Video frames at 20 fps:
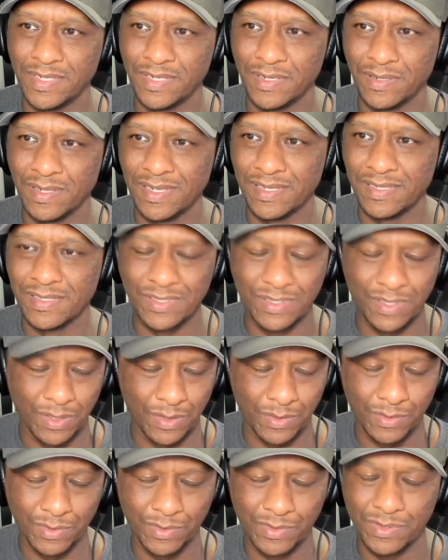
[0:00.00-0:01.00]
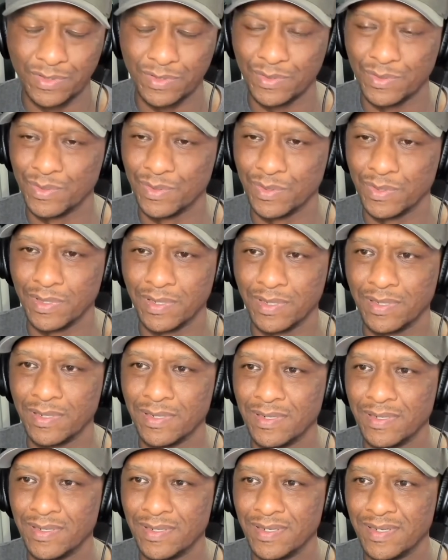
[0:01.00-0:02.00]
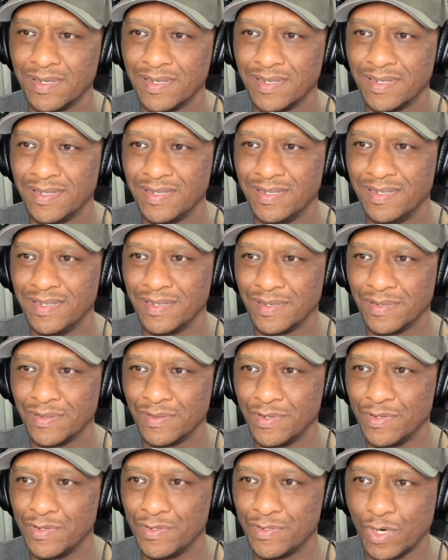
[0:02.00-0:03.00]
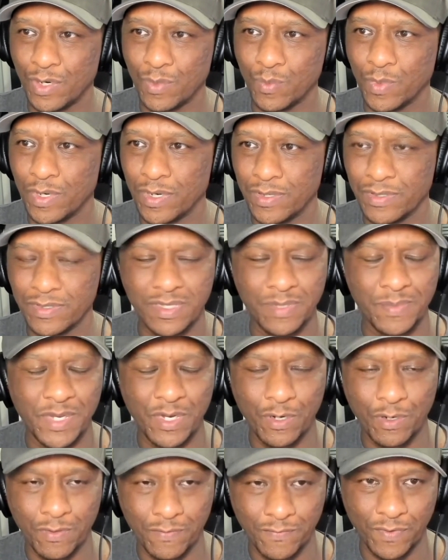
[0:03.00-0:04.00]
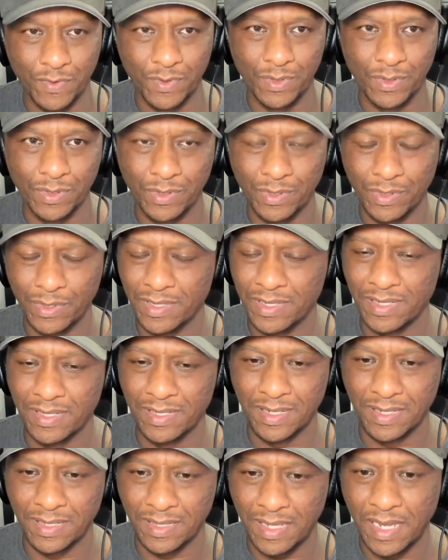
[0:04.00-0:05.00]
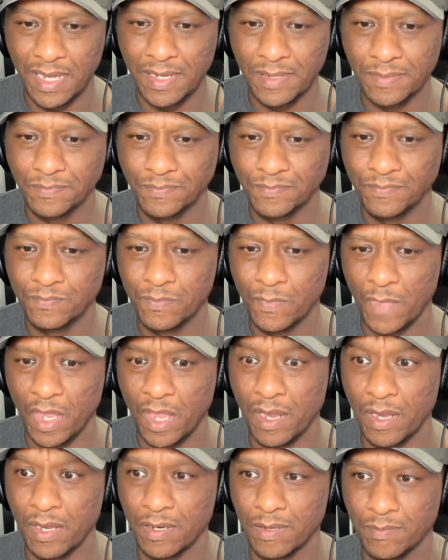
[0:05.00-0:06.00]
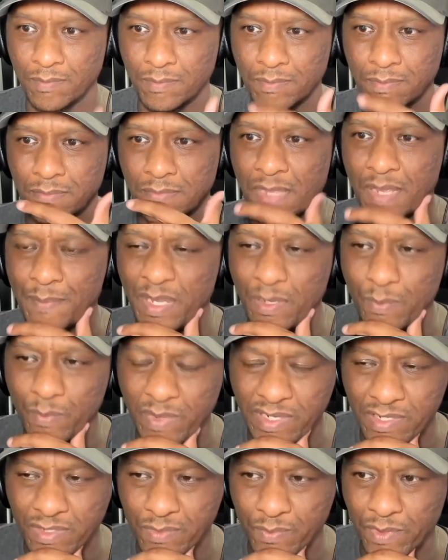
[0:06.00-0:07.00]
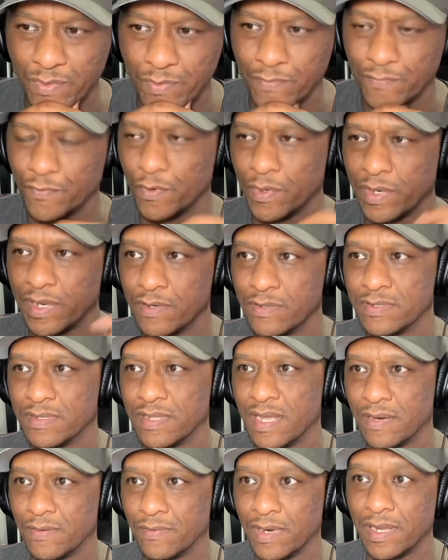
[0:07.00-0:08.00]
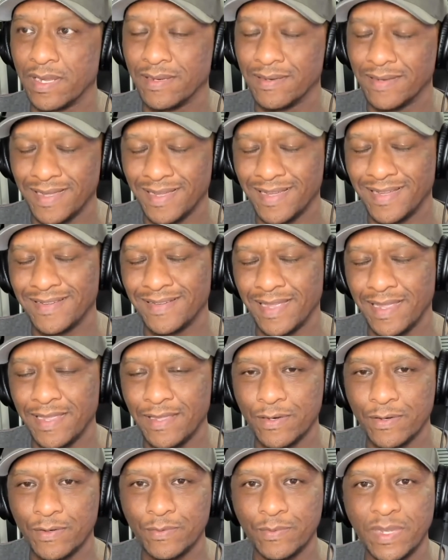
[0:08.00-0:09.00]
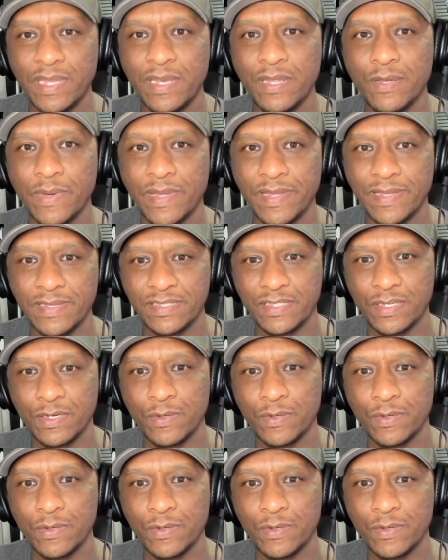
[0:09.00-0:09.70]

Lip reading: insult or, use our words to be hurtful or anything like that. We just went through 4 years of that, right? Heyo. Anyway, so,